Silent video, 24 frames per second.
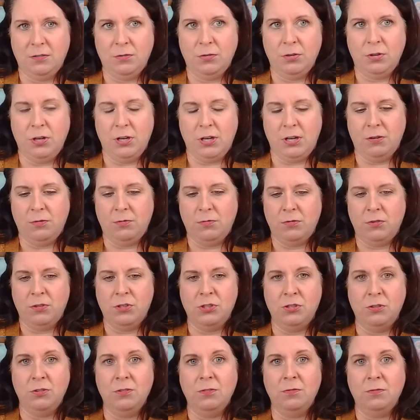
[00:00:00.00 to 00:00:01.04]
you know,
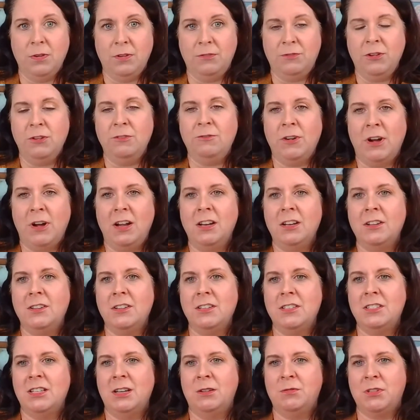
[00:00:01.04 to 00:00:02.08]
if you follow the
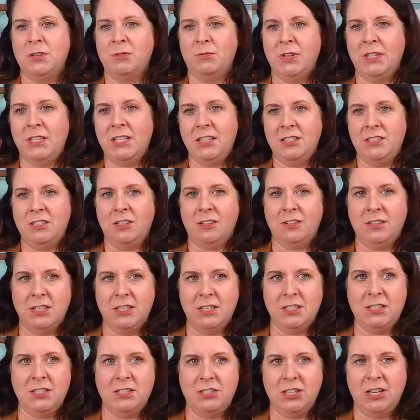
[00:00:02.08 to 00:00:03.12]
steps that we teach on
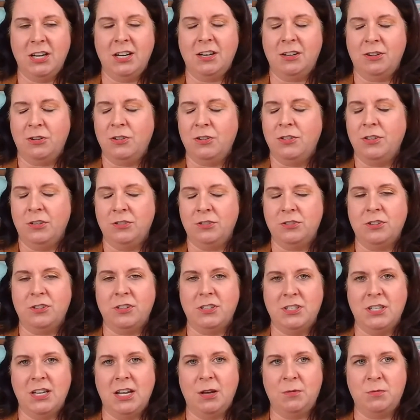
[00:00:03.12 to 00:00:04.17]
this channel, those are the
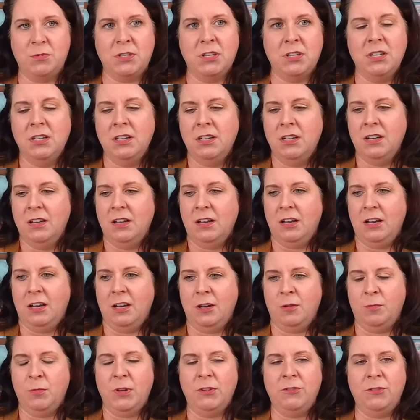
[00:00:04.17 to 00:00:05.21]
steps.
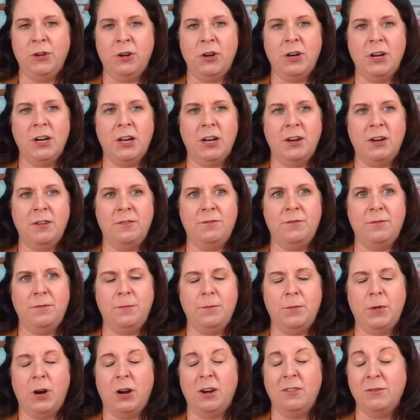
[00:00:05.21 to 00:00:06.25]
If you're in
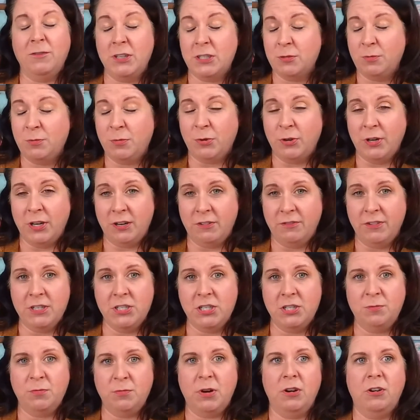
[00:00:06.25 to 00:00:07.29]
our invisible
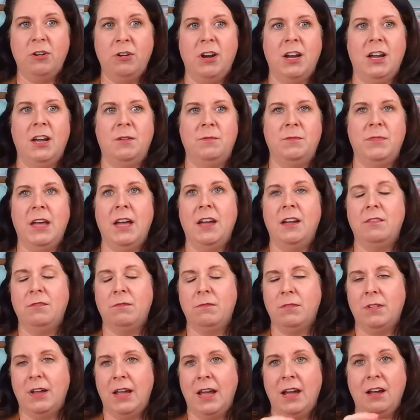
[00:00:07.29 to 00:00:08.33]
intervention program, that
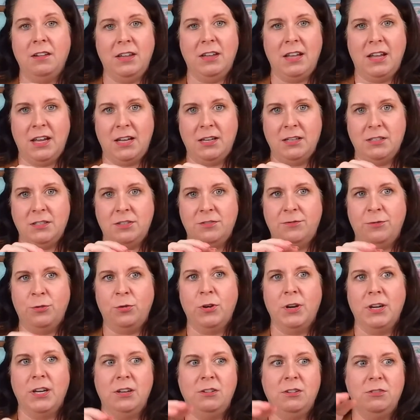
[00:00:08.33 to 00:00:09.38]
outlines
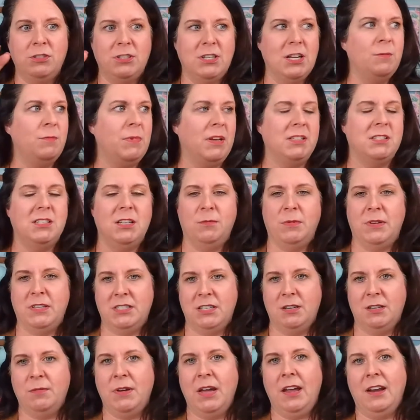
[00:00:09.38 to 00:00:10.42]
for you step by step by
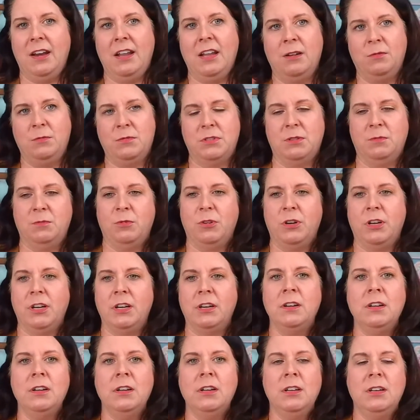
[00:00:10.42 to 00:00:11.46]
step how to help
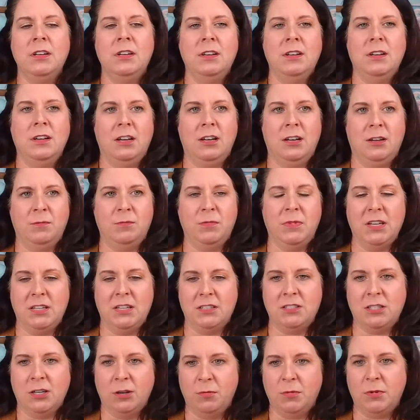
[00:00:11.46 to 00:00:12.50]
someone get
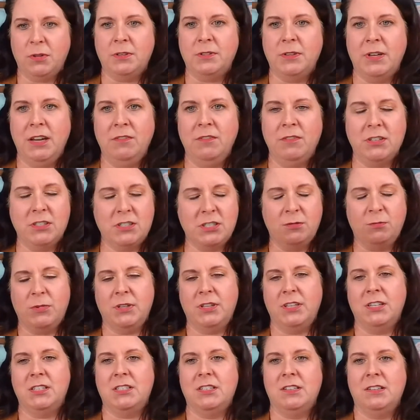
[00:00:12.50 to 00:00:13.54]
sober, even
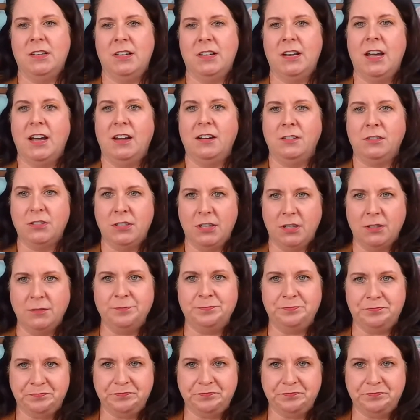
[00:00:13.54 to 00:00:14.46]
someone that's in denial. So